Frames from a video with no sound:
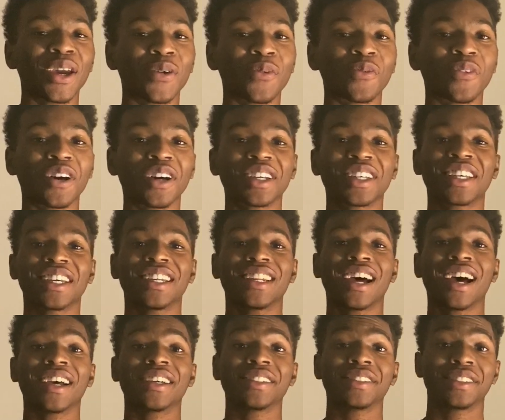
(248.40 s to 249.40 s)
What can
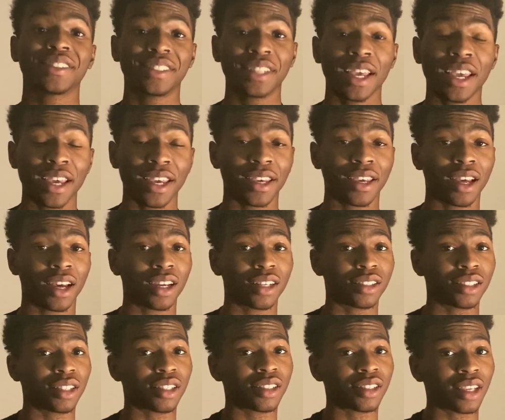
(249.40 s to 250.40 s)
I say,
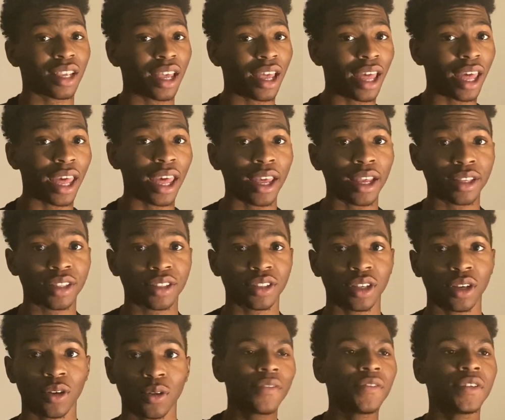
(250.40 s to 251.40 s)
guys? It's EXO.